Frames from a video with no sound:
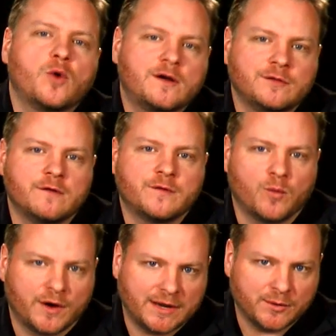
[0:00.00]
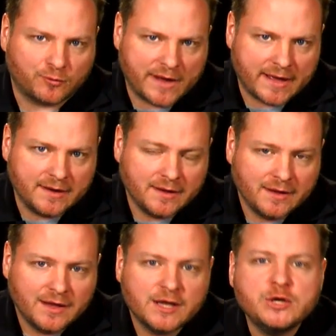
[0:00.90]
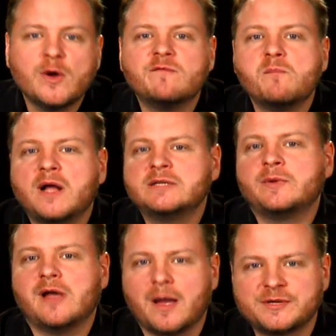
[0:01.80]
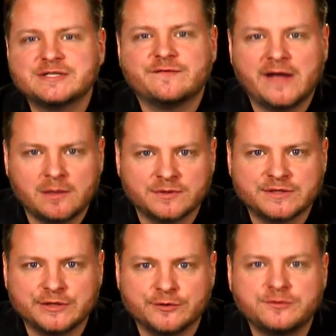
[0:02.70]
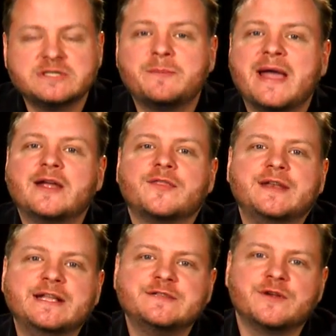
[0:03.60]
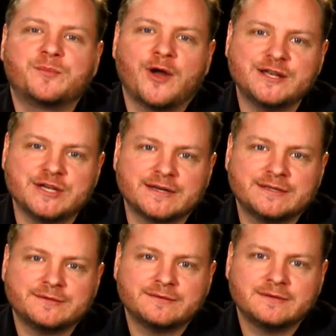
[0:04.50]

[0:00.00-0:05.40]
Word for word: workflow for working with RED, you have multiple options available to you depending on the needs of your project.